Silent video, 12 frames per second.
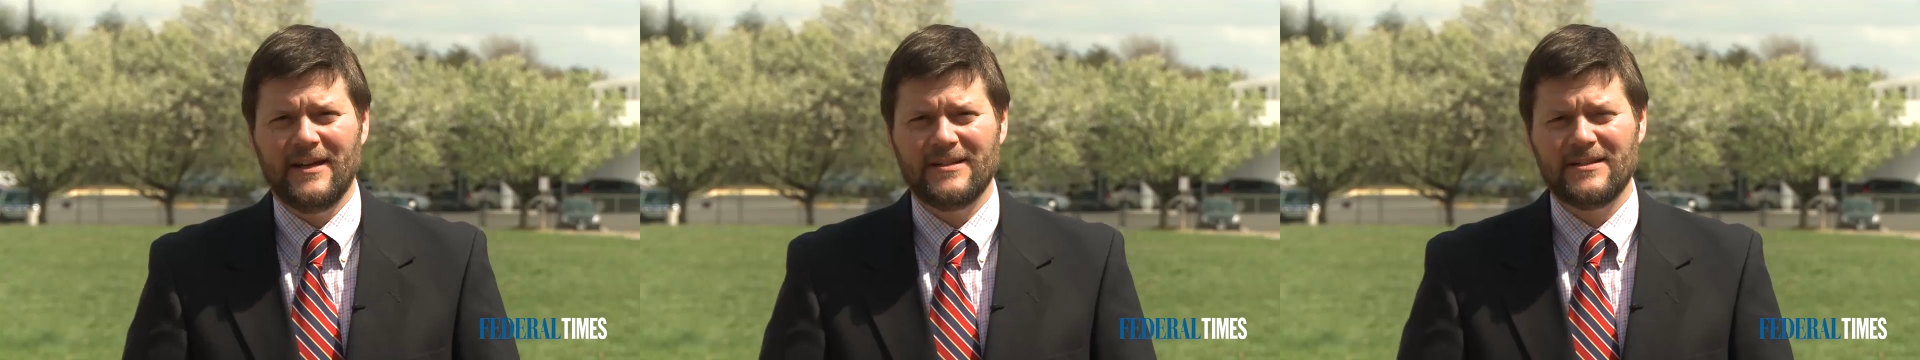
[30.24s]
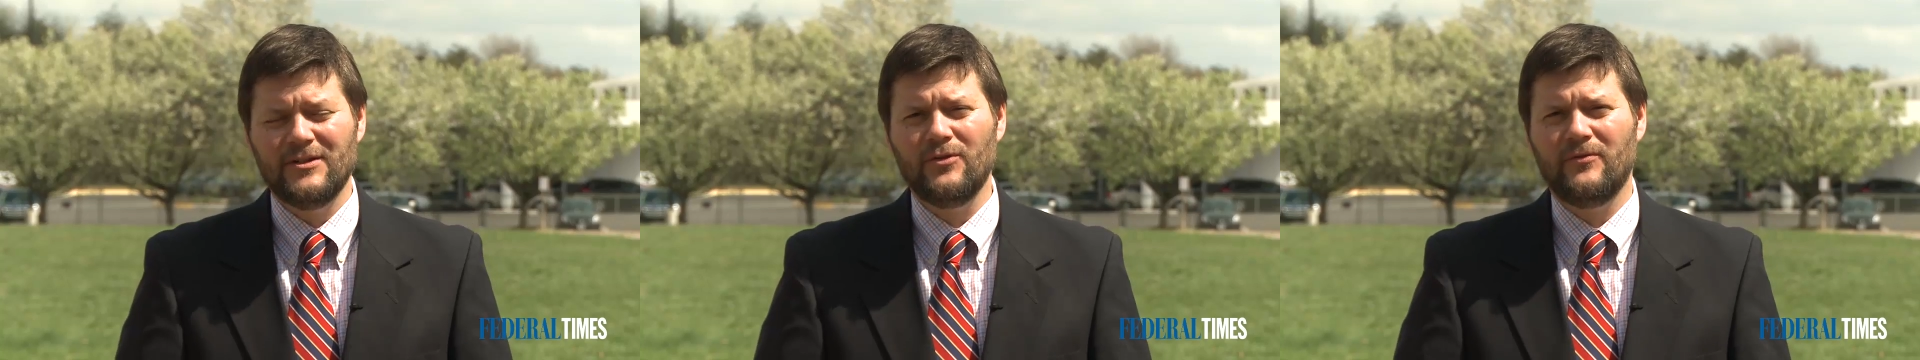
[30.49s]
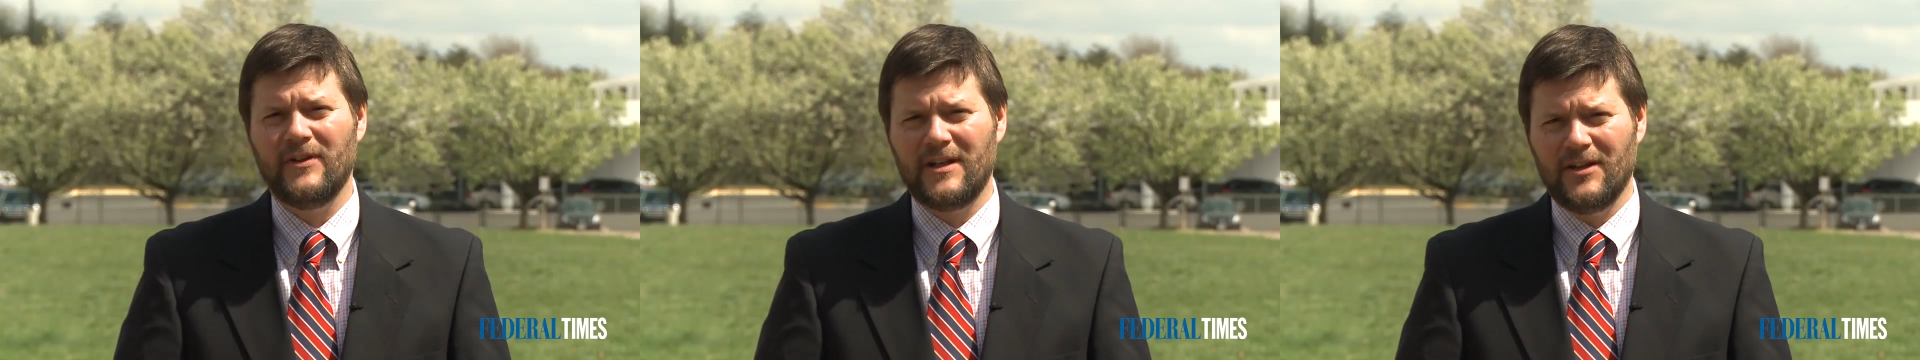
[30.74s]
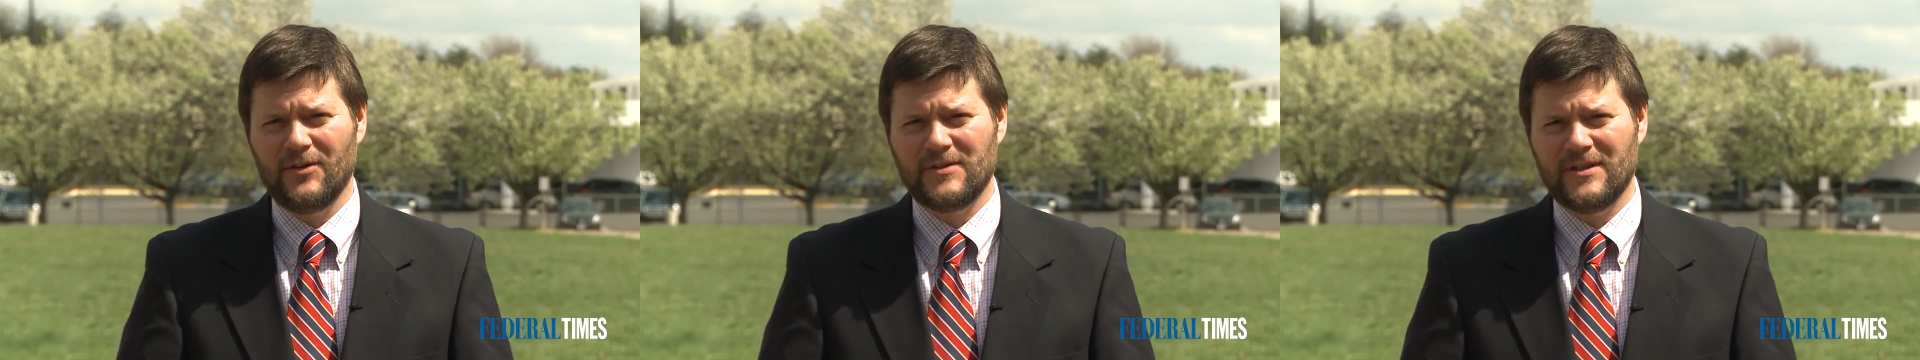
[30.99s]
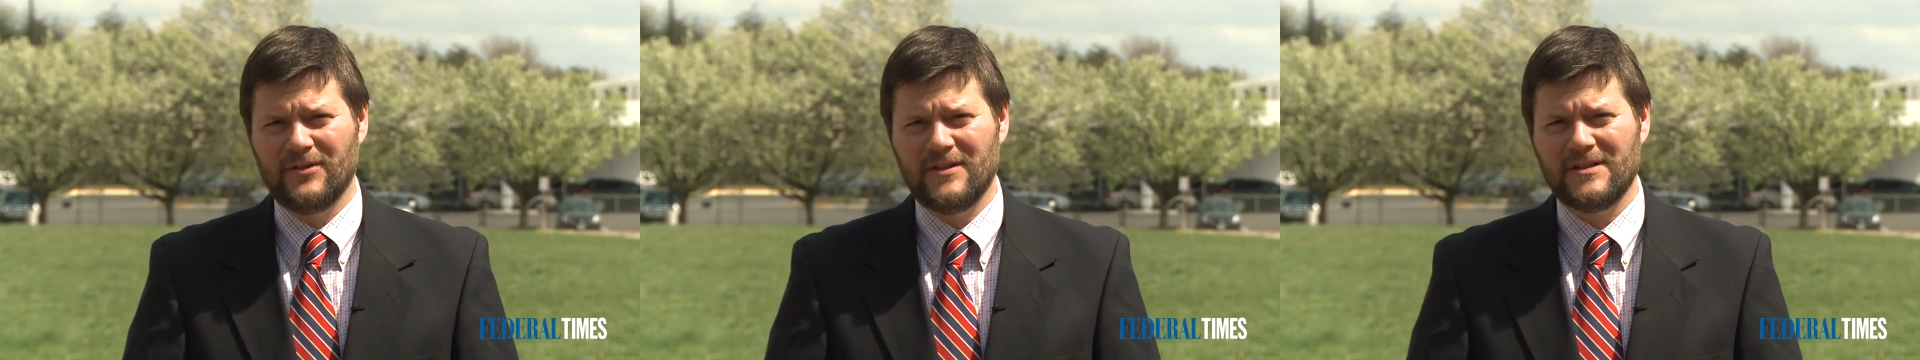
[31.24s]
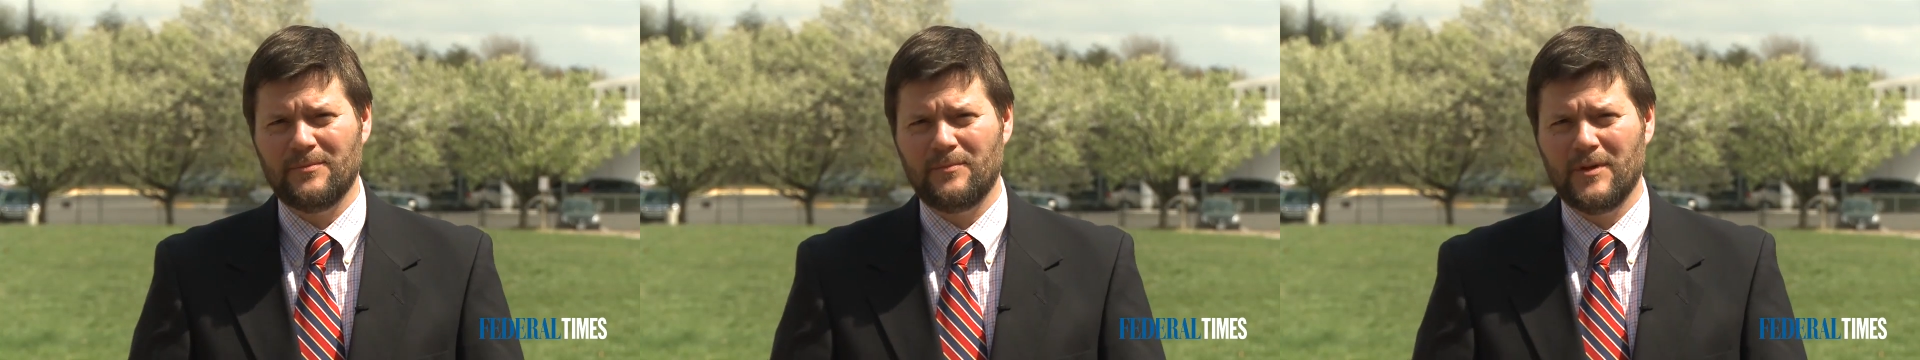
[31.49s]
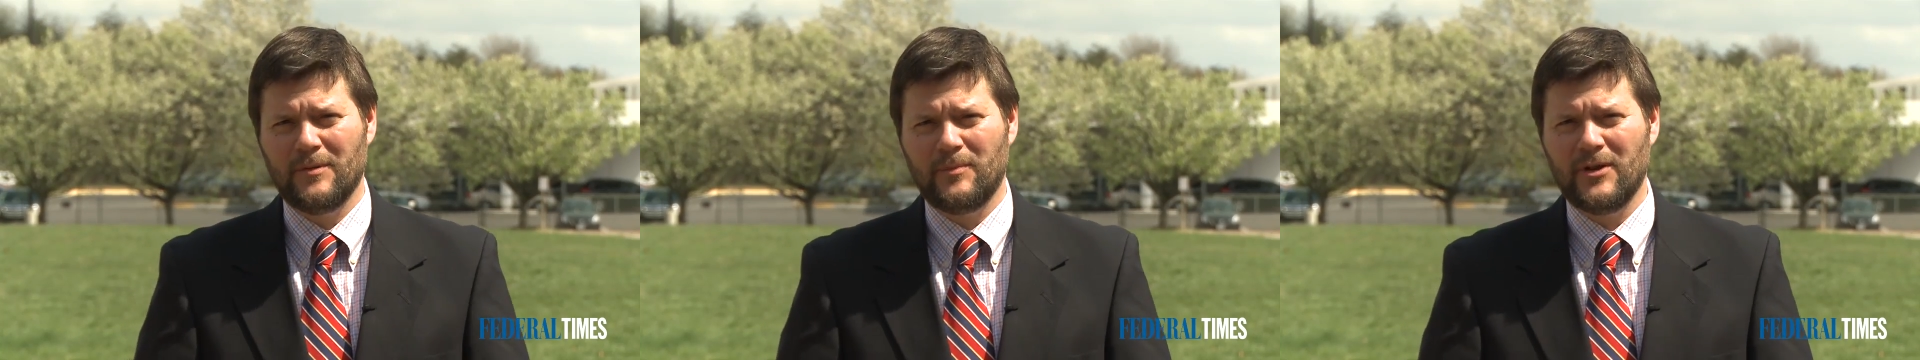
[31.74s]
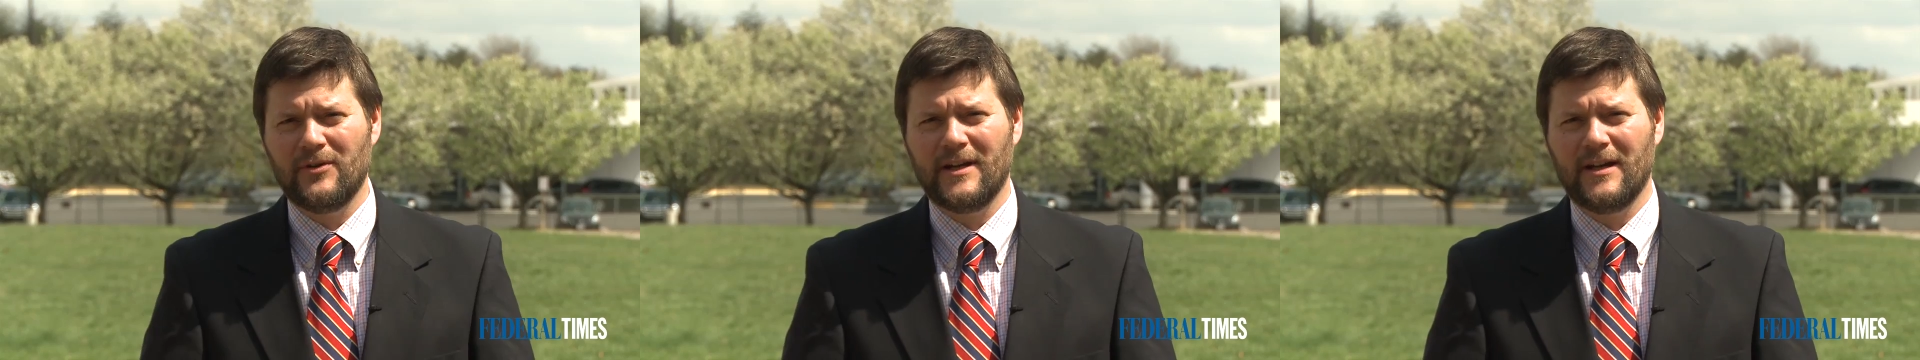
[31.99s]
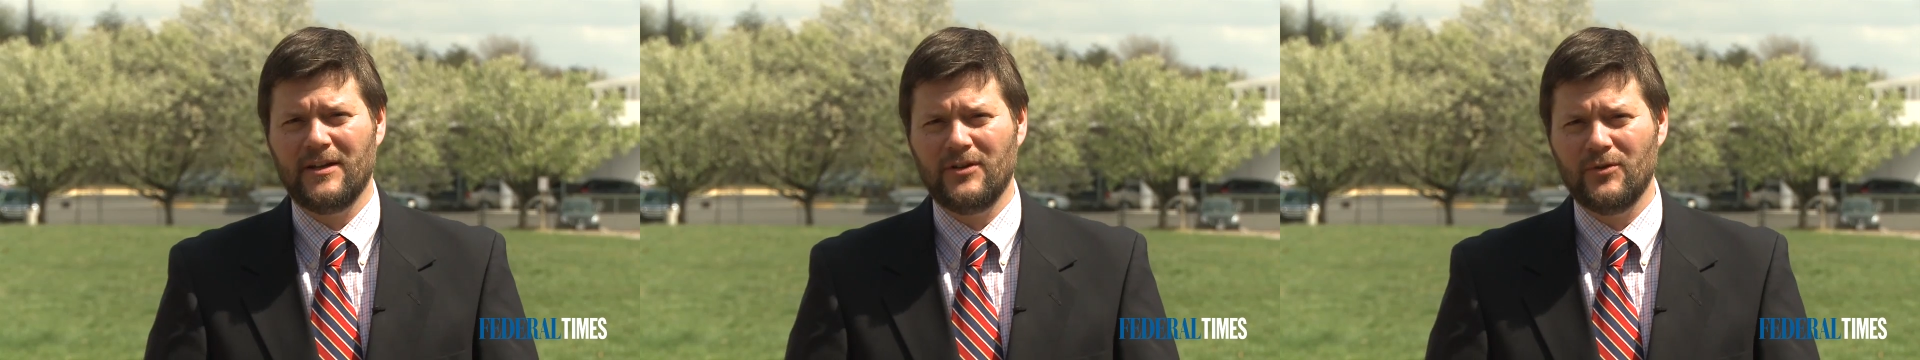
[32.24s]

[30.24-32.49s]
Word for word: is a new video series appearing on